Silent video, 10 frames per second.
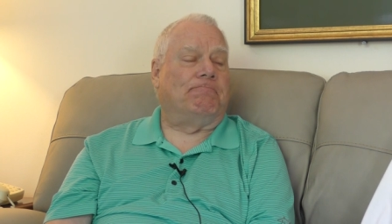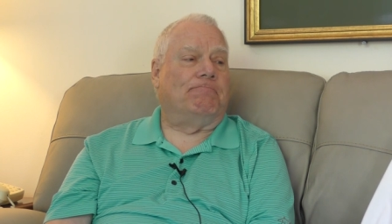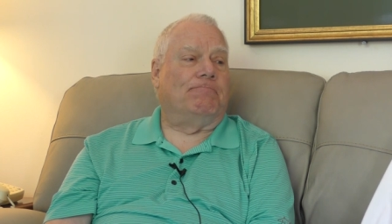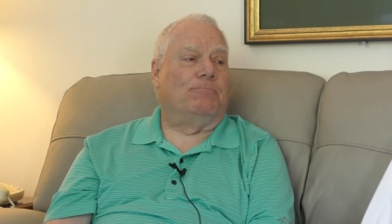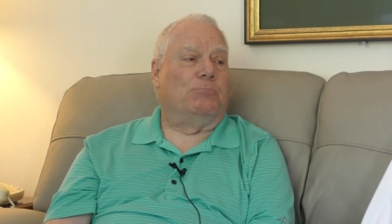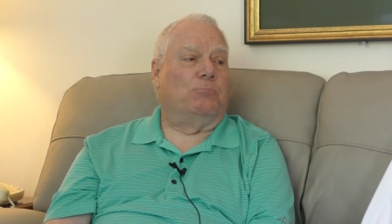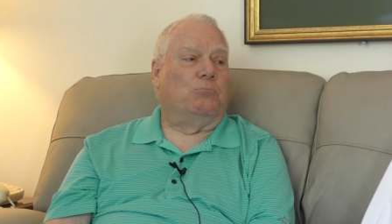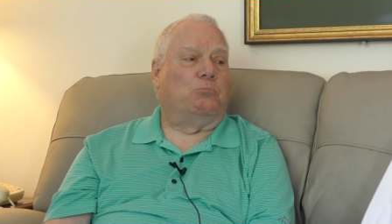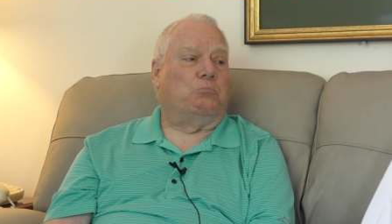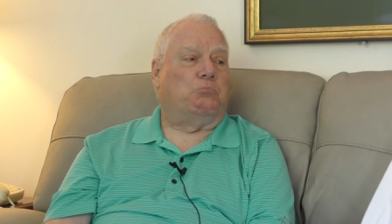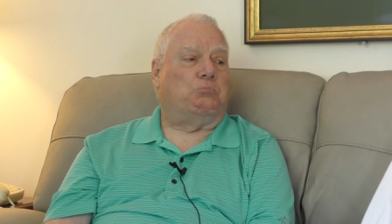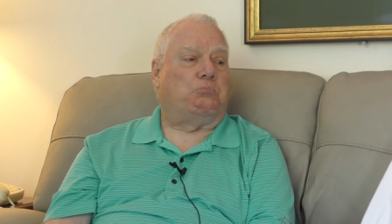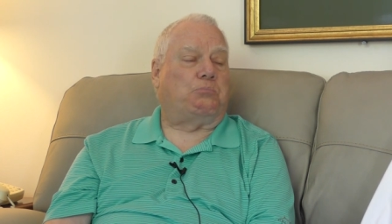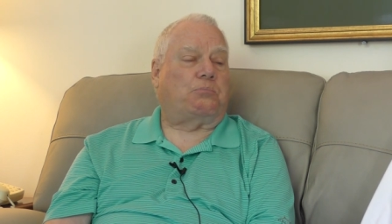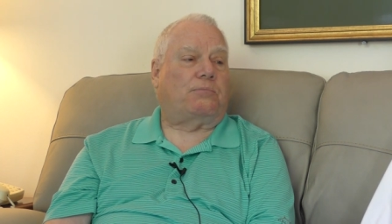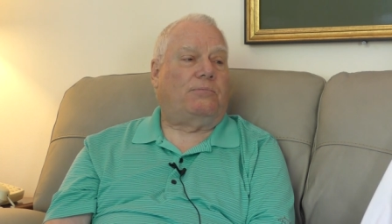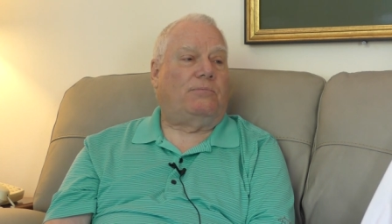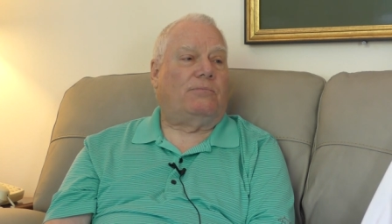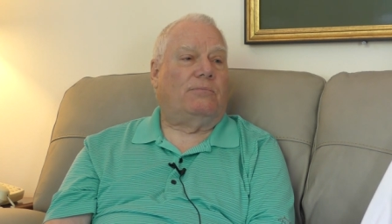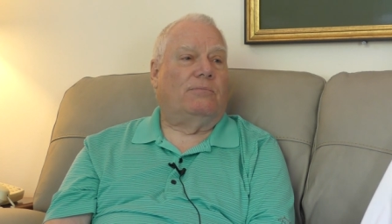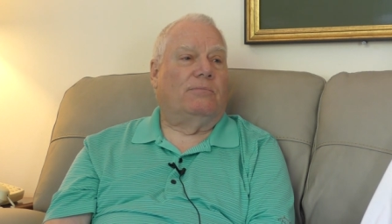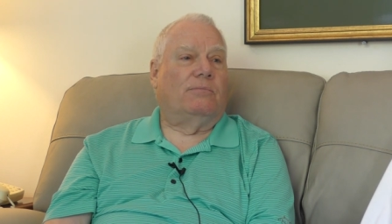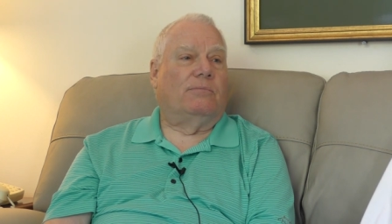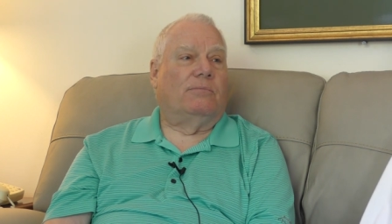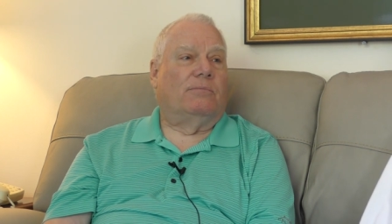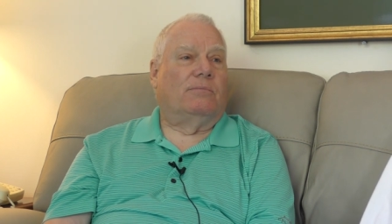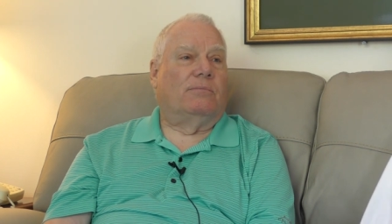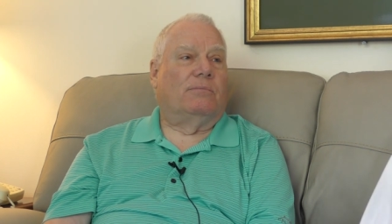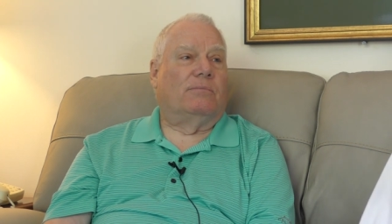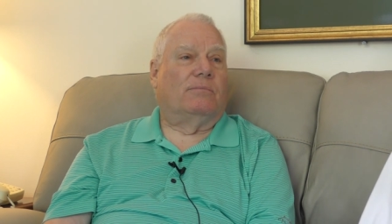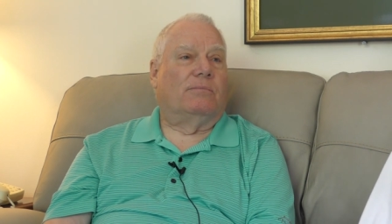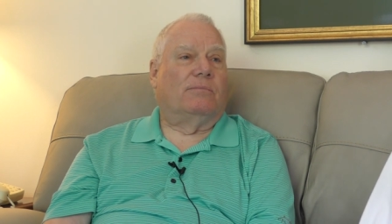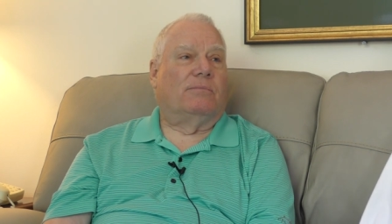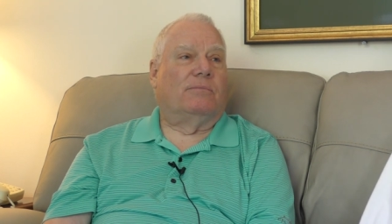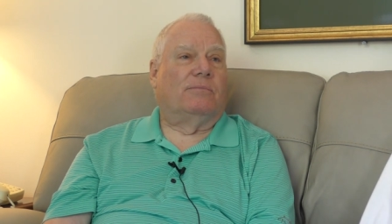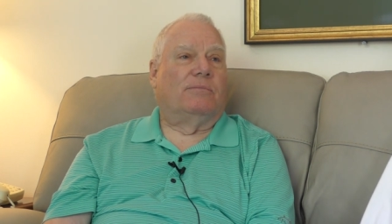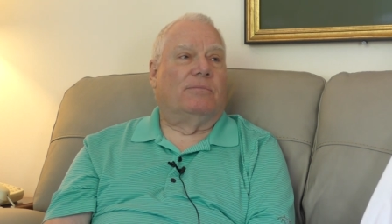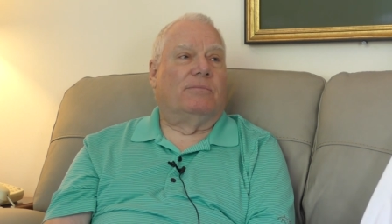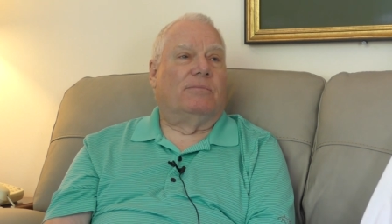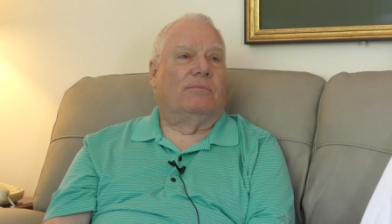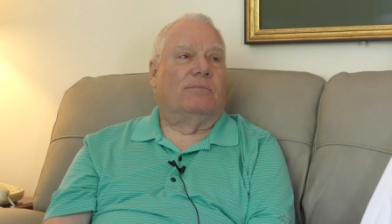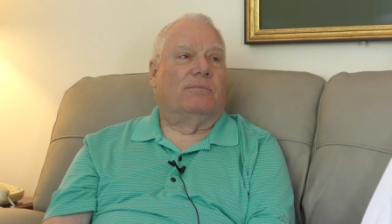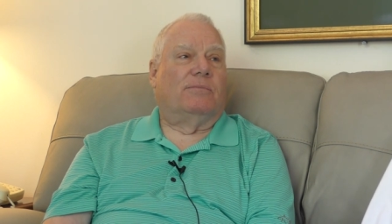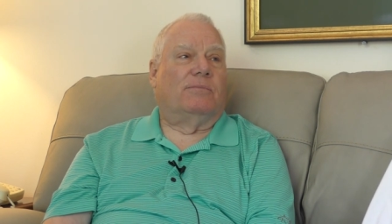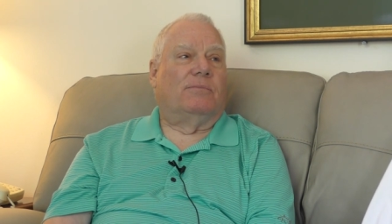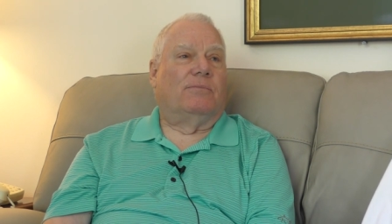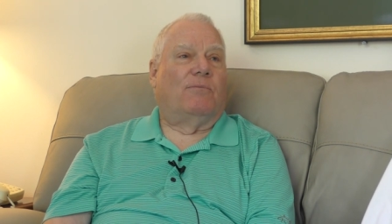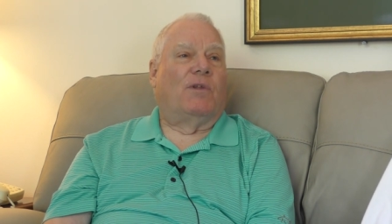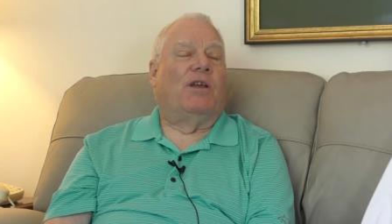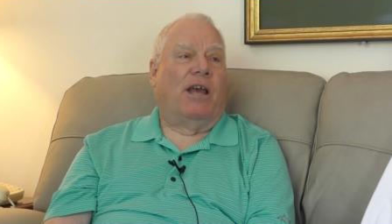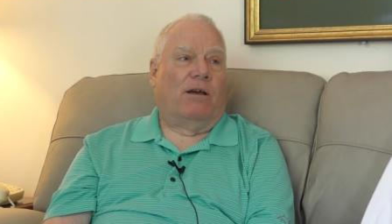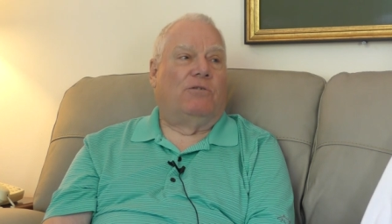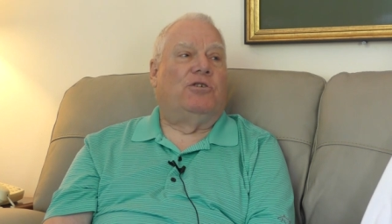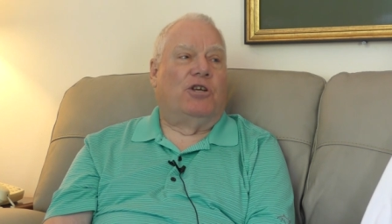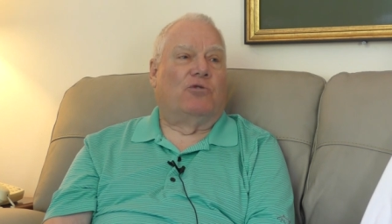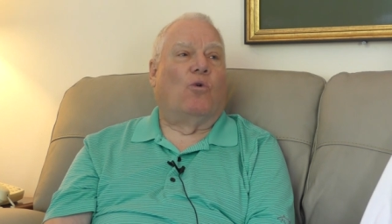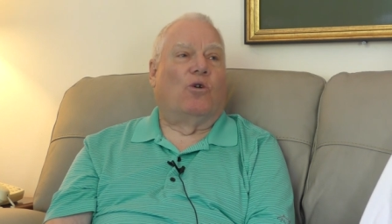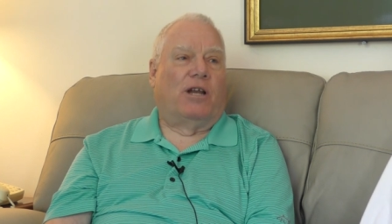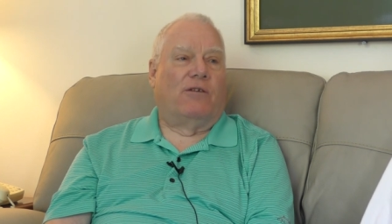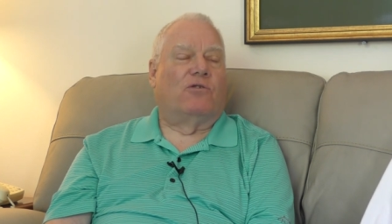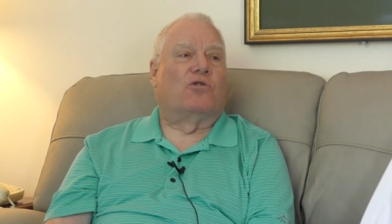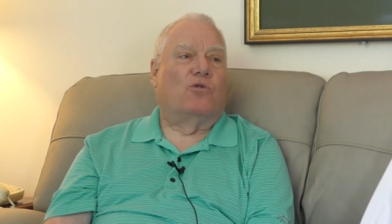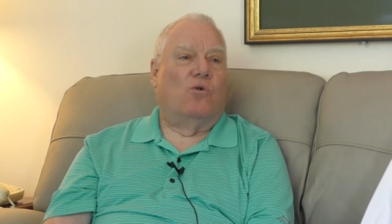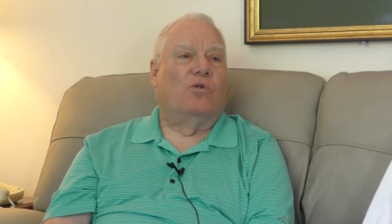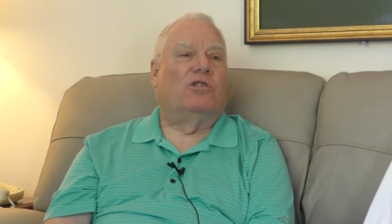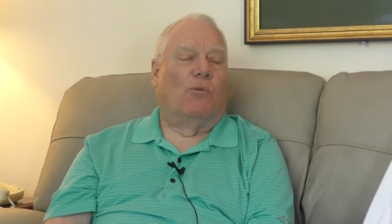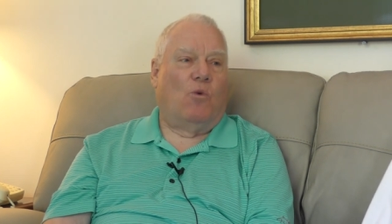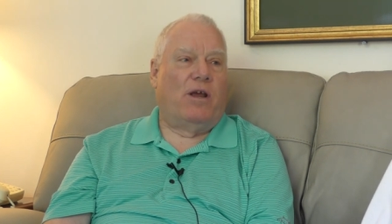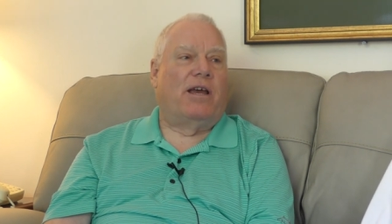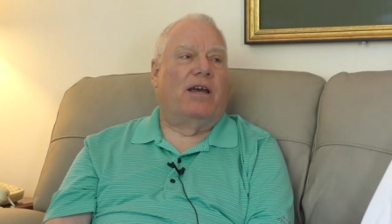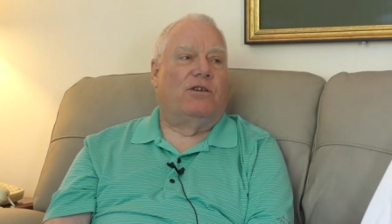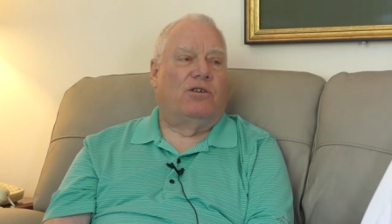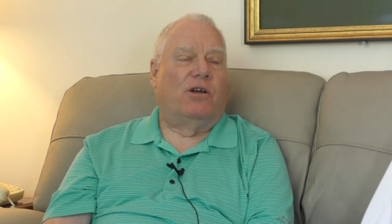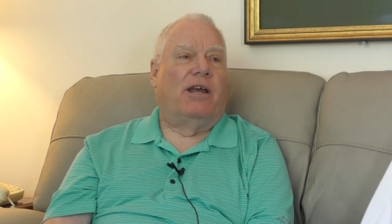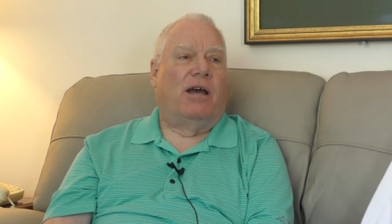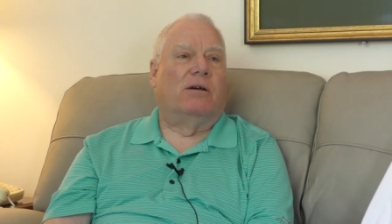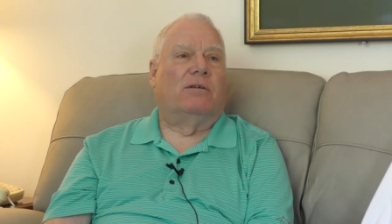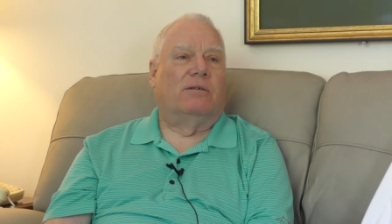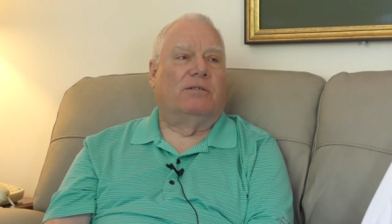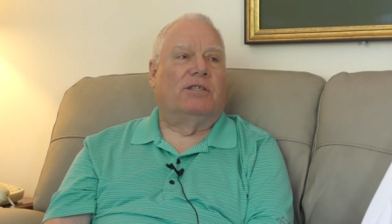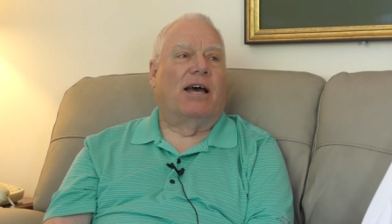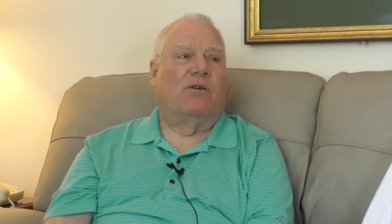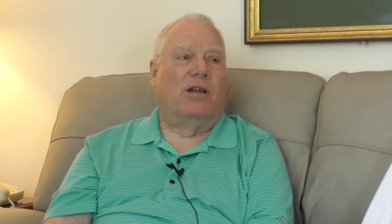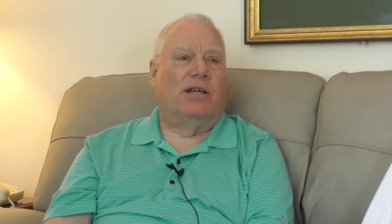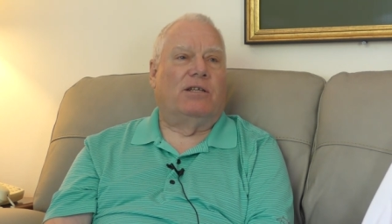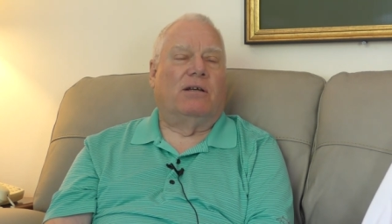All right. And how did that come about? Did you work just after school or weekends? Yeah, or? just worked after school and some weekends. Uh, yeah, Saturdays.